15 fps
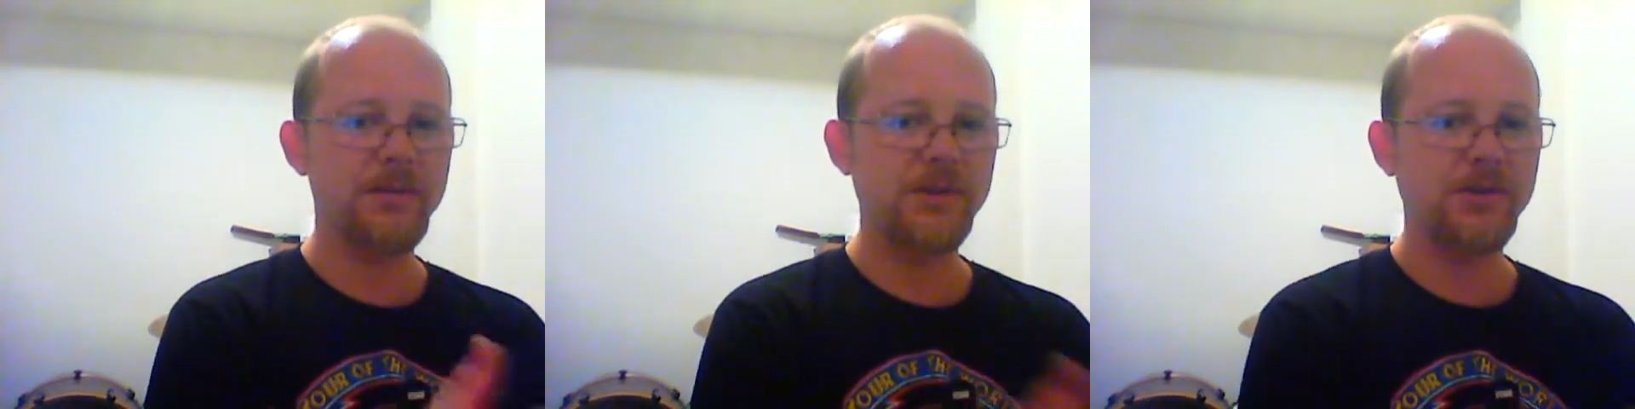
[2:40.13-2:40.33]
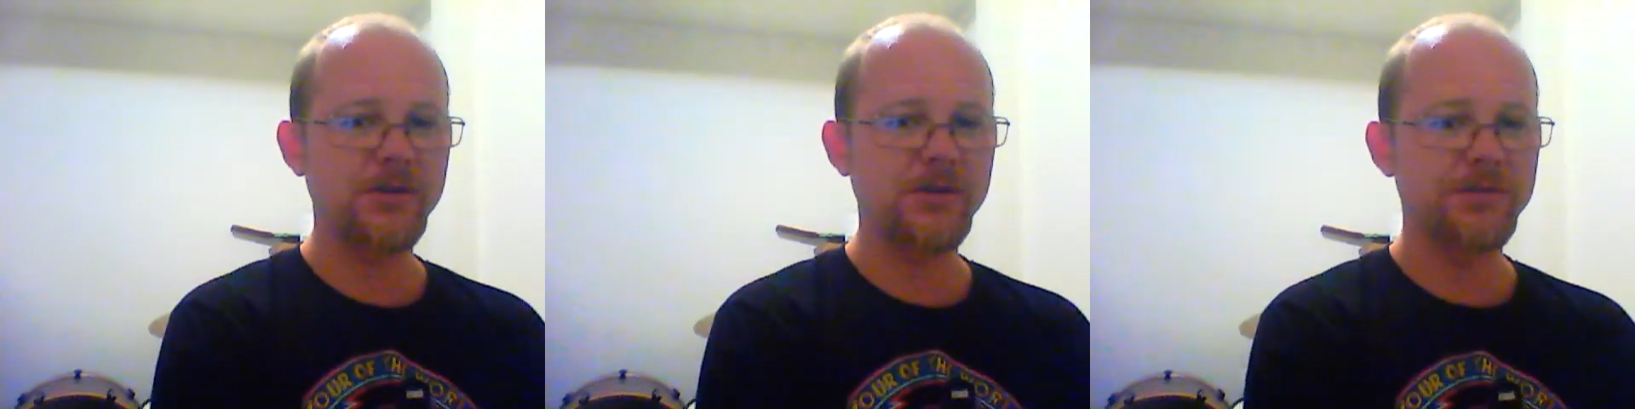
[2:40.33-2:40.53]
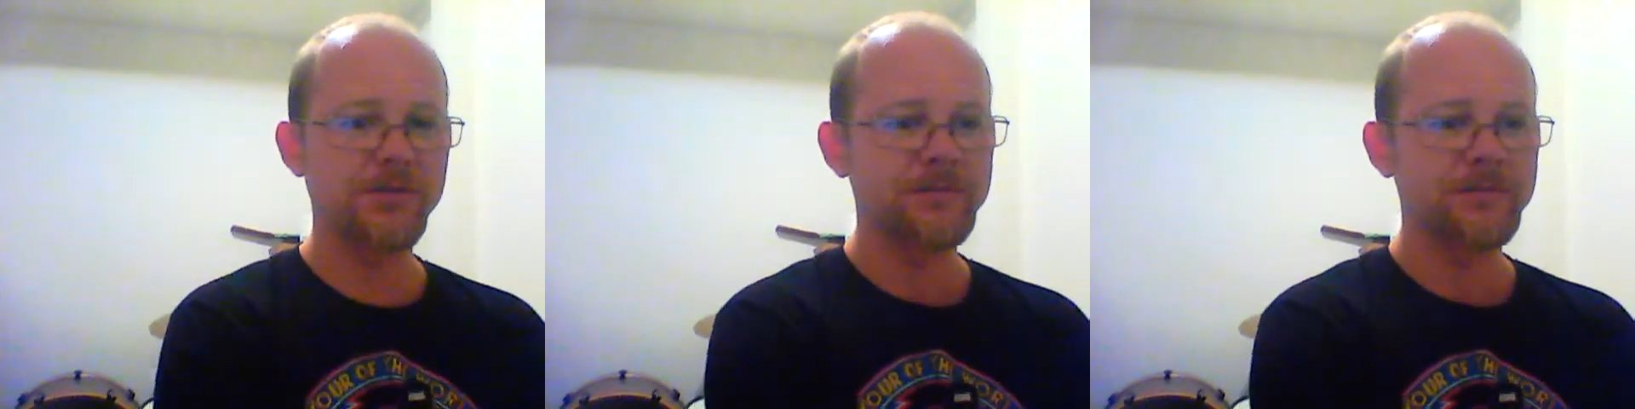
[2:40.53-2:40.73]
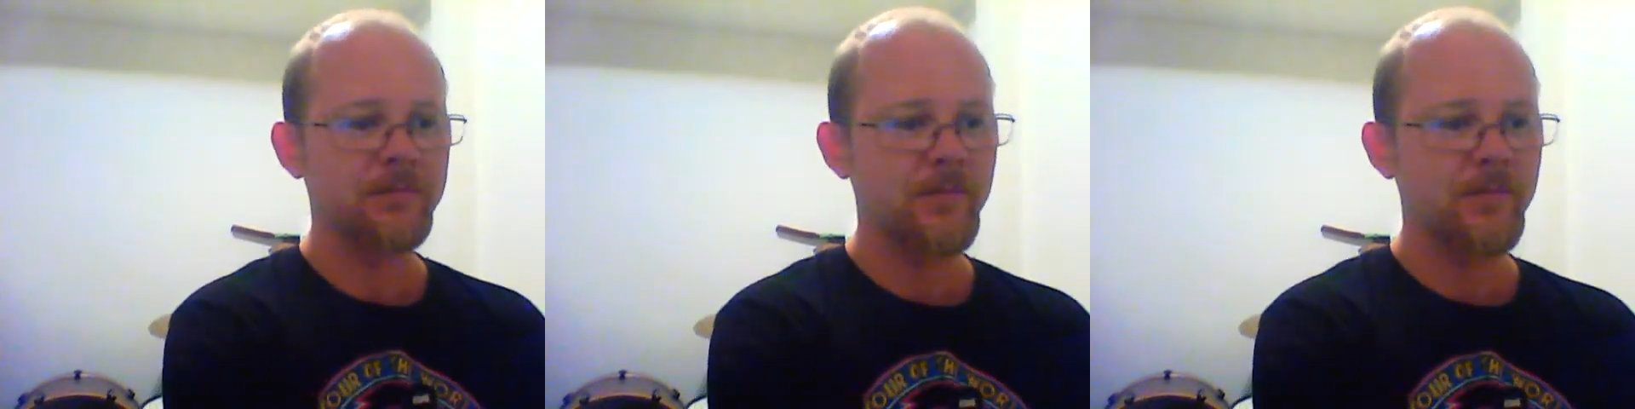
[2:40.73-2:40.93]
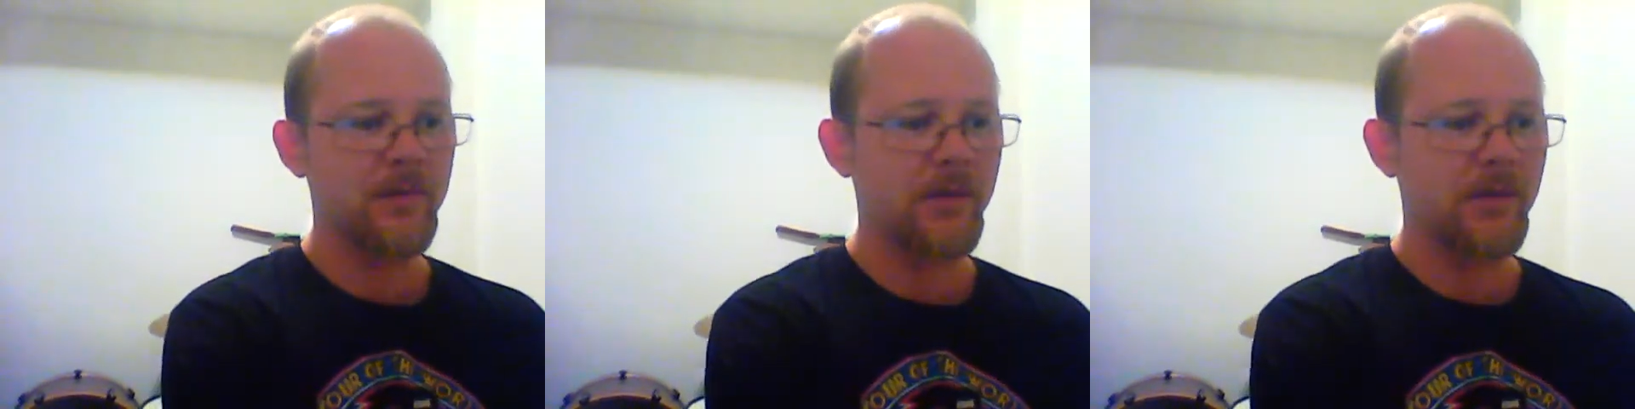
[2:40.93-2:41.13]
are
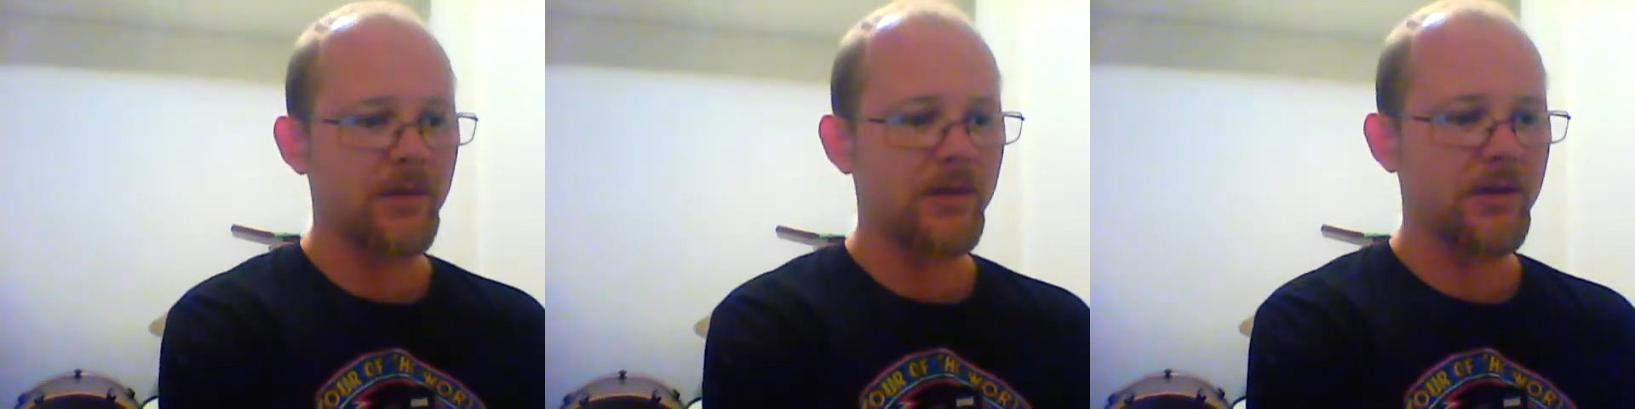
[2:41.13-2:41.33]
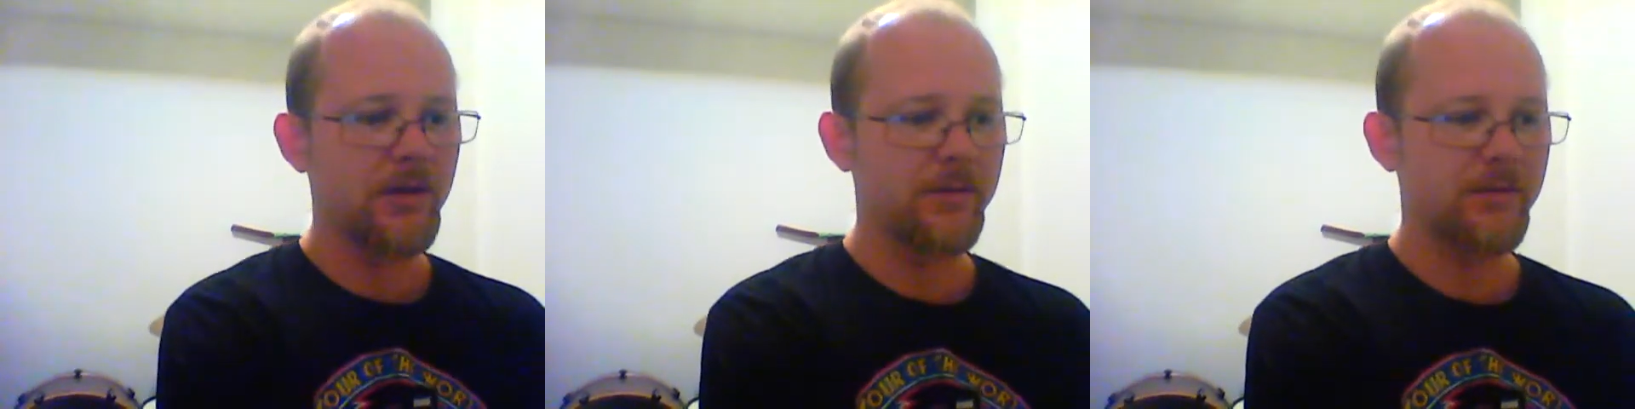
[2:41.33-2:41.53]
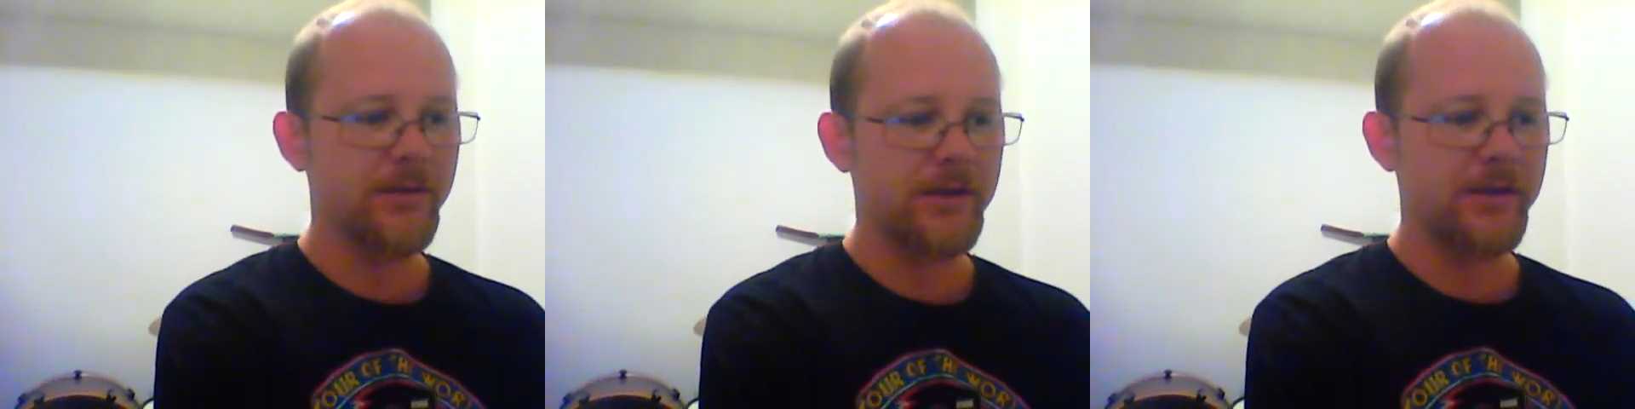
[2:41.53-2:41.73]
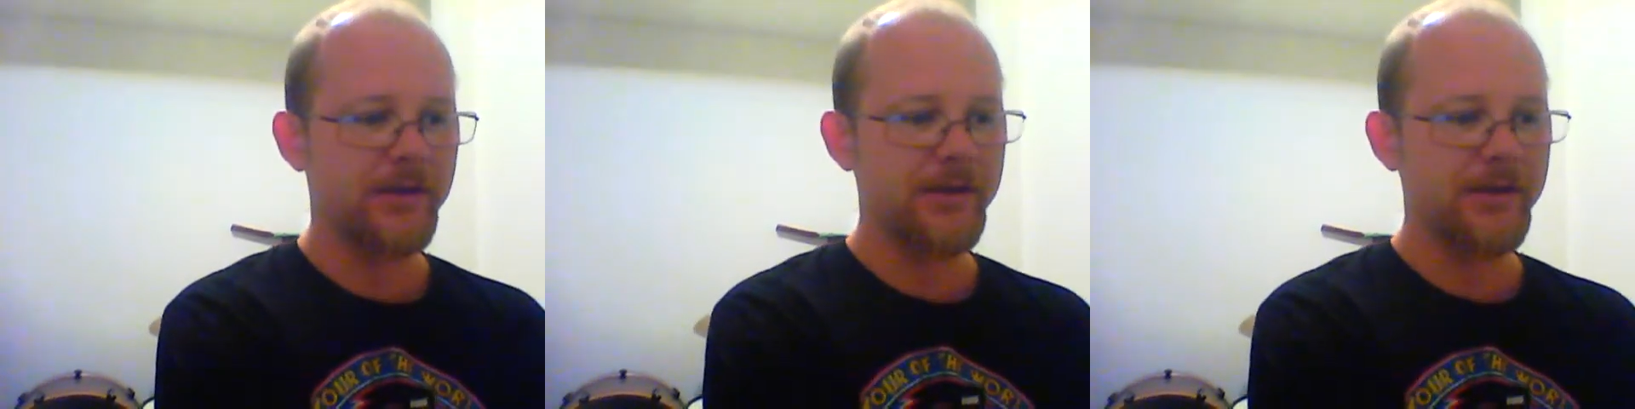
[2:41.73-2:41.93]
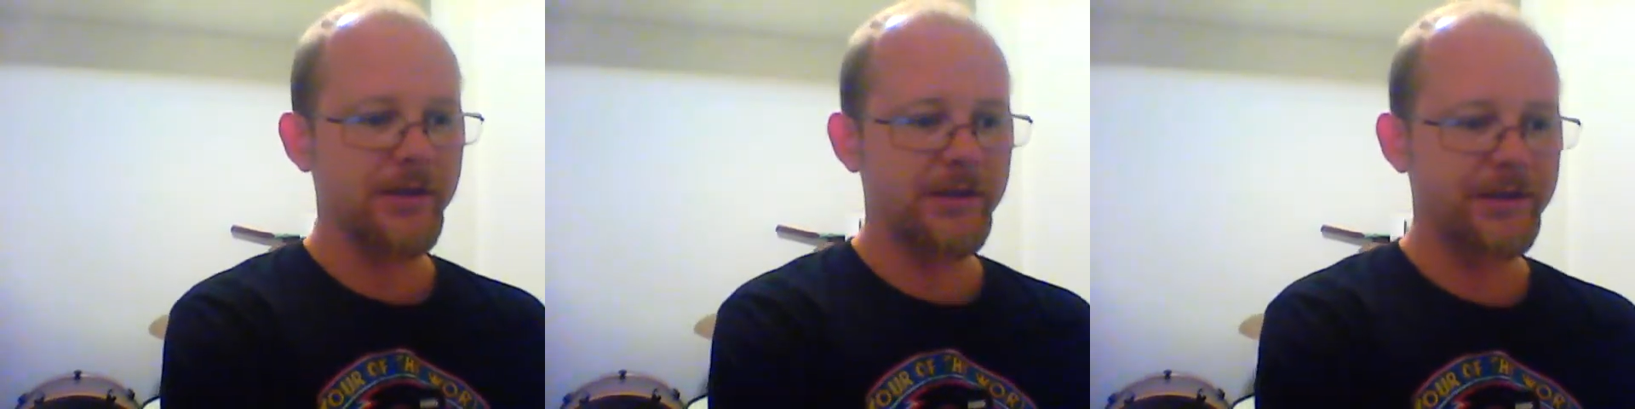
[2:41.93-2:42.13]
very
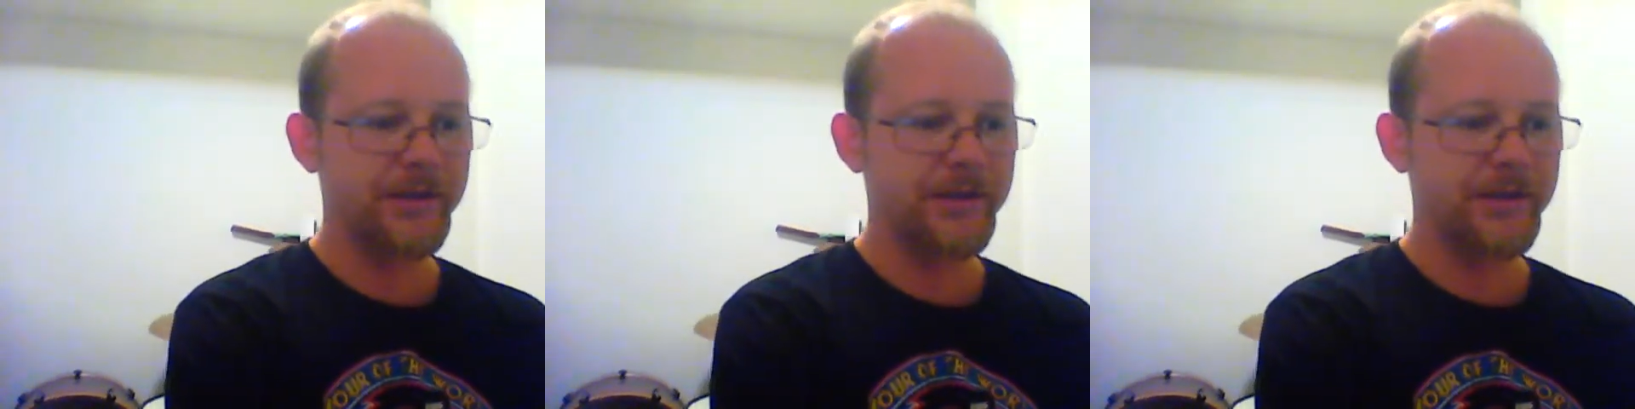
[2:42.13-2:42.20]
